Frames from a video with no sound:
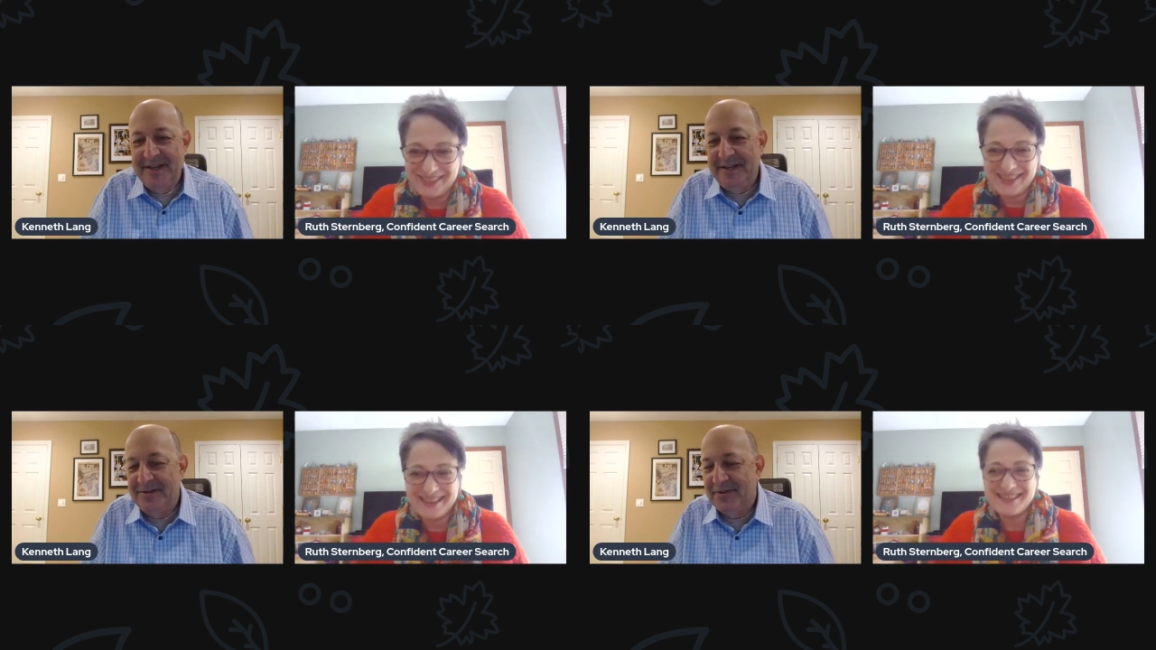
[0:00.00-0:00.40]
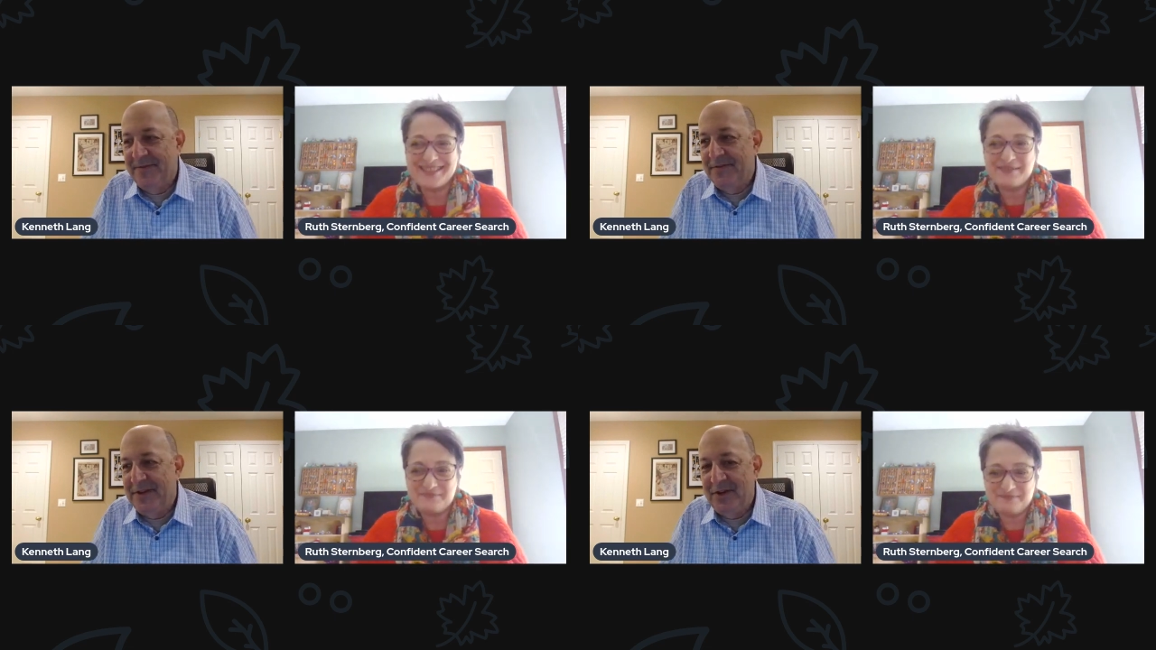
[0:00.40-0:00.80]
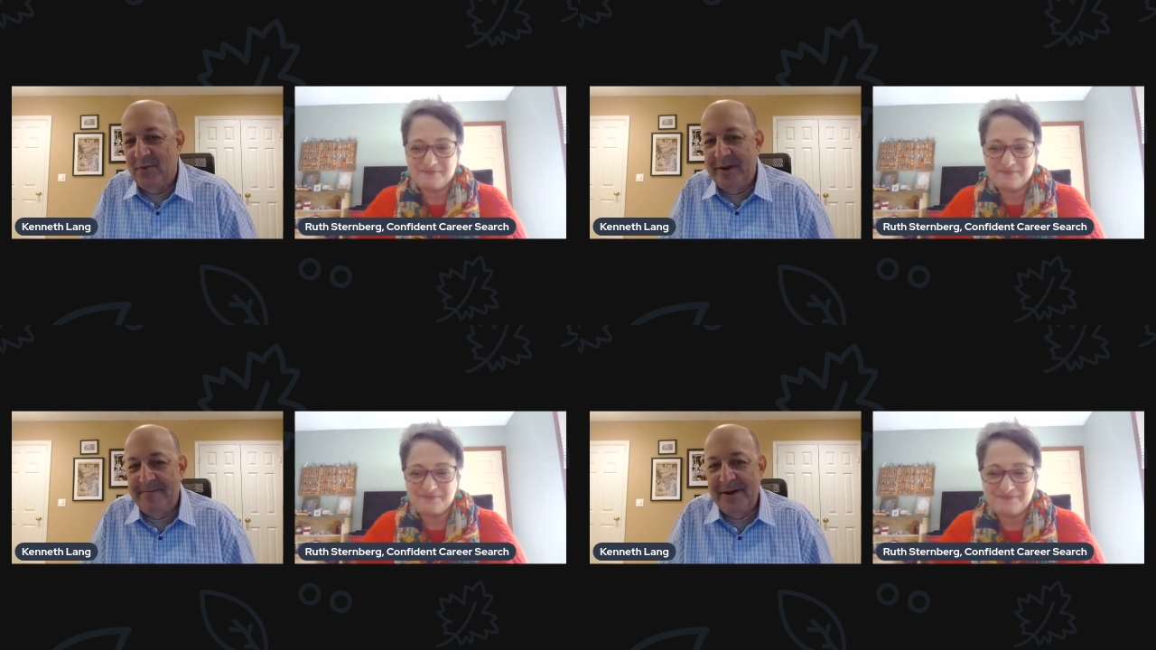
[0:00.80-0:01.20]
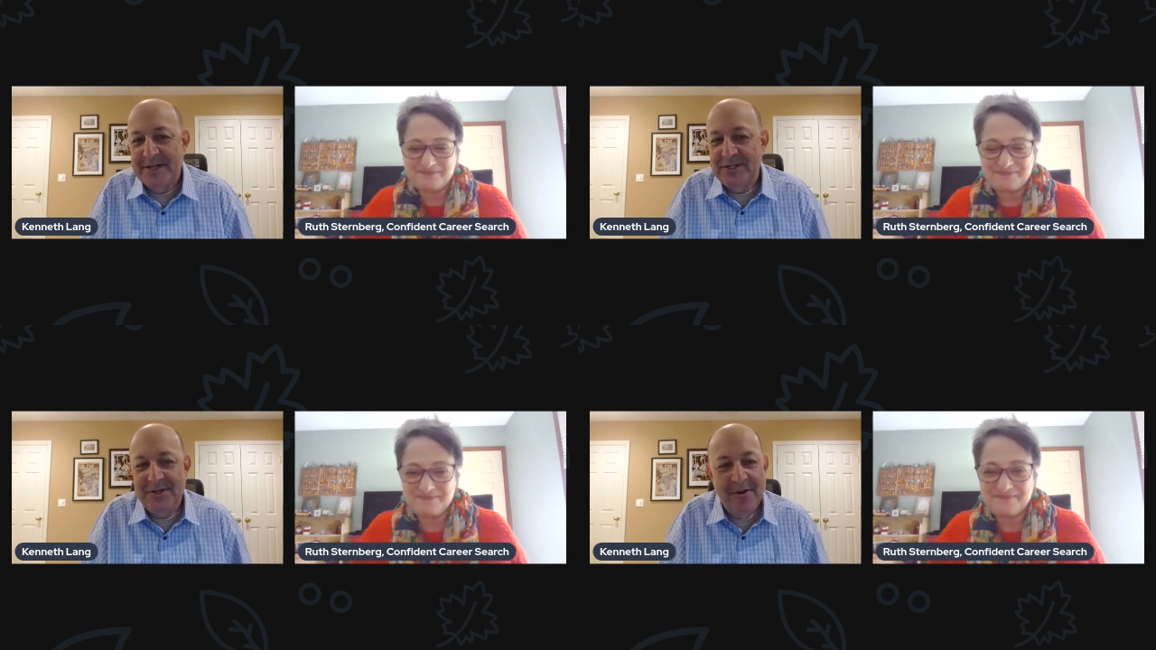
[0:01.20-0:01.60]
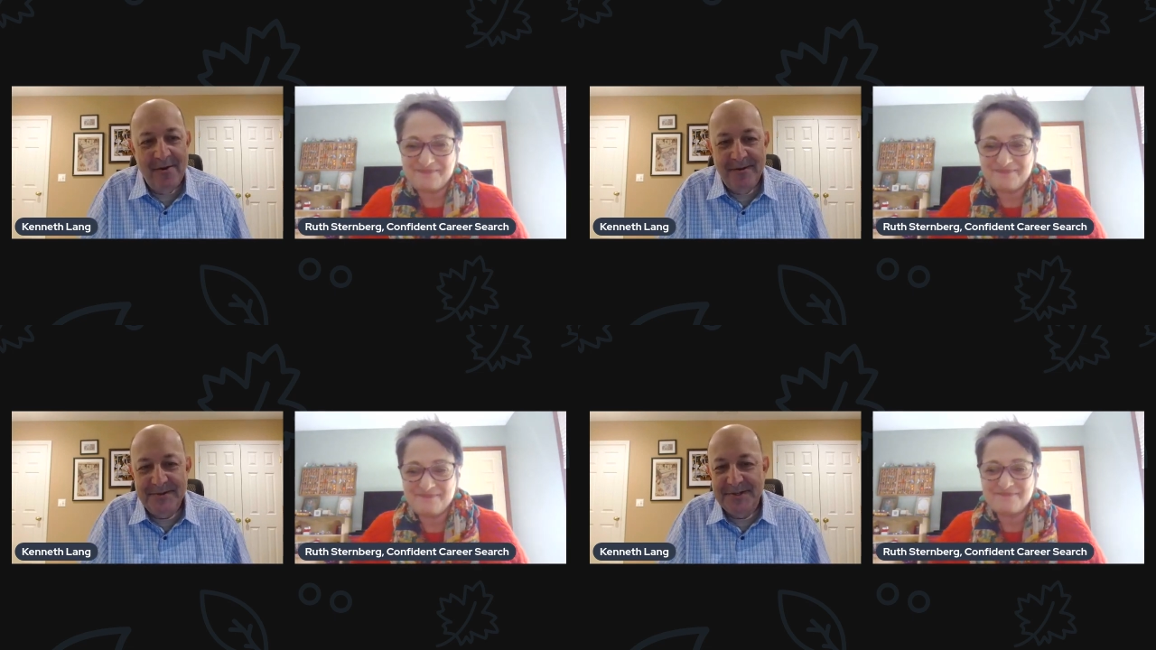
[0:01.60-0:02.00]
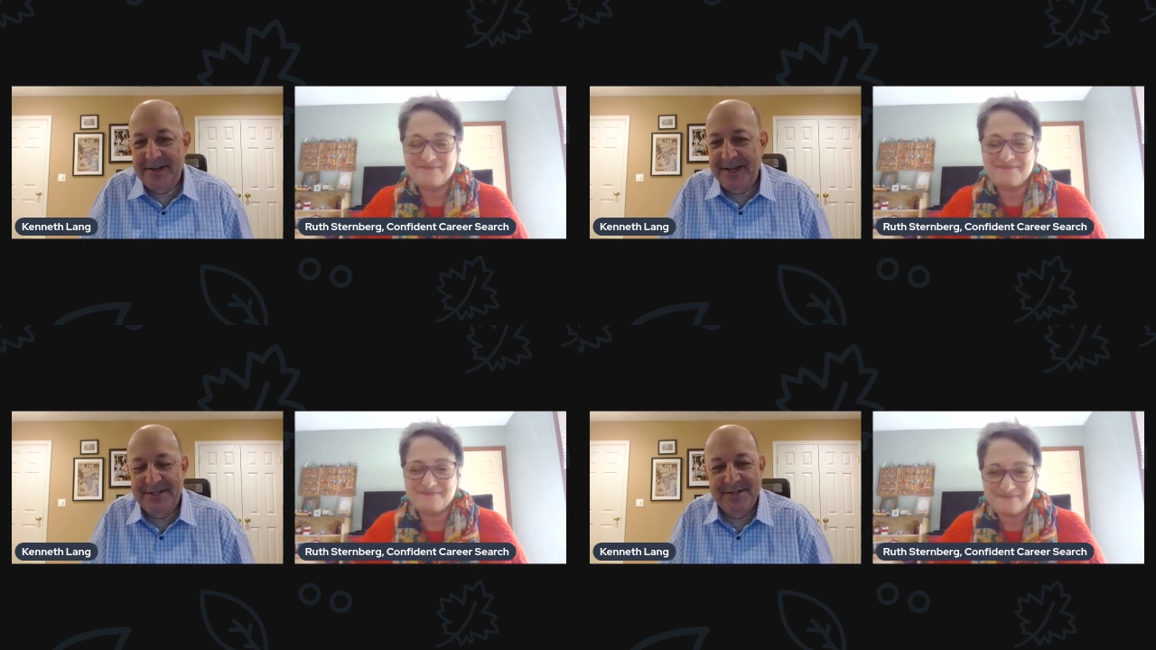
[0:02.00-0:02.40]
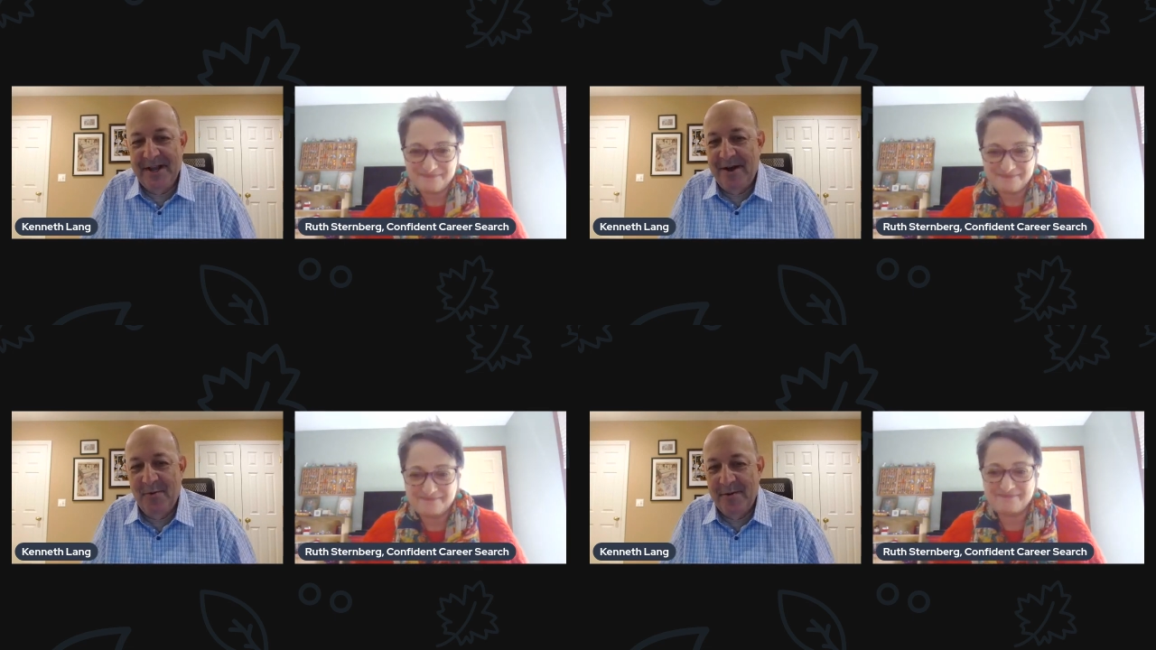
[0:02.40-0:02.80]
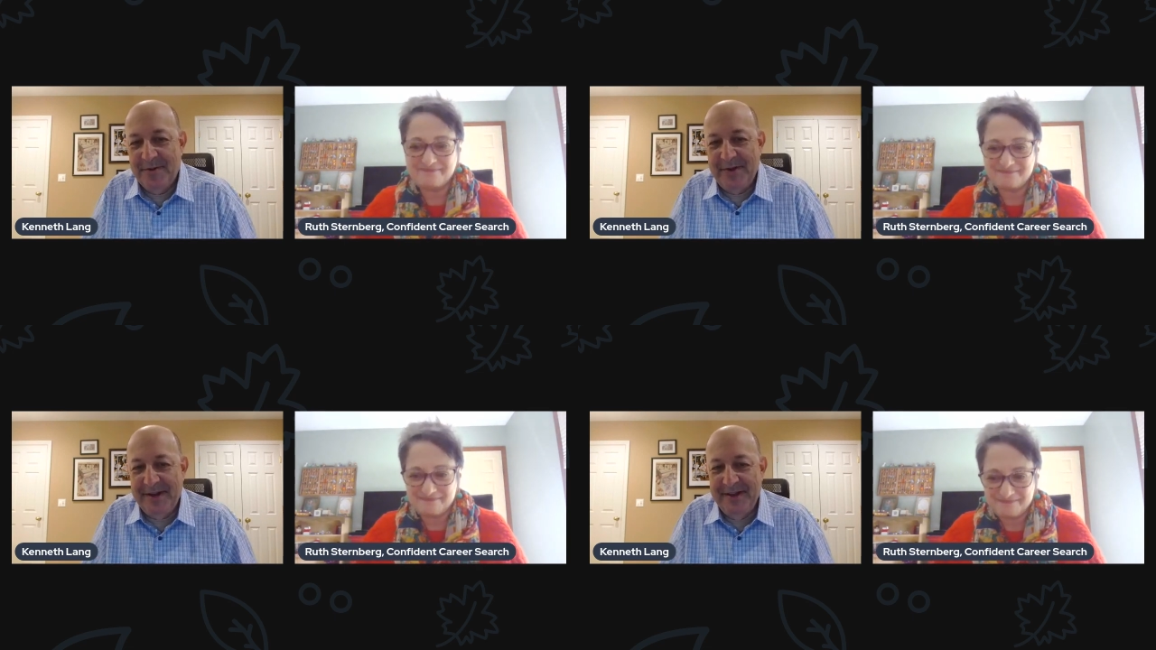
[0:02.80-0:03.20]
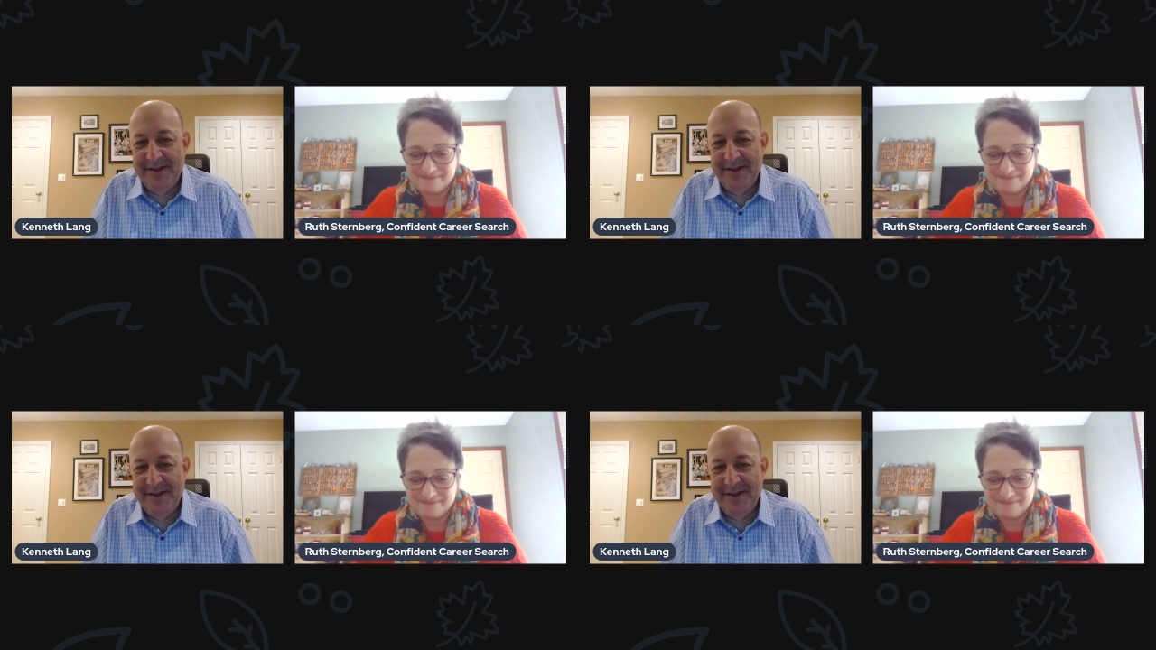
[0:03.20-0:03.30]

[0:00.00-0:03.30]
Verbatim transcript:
Speaker 1: then there's 15, 20 bucks in tolls. It's not worth it.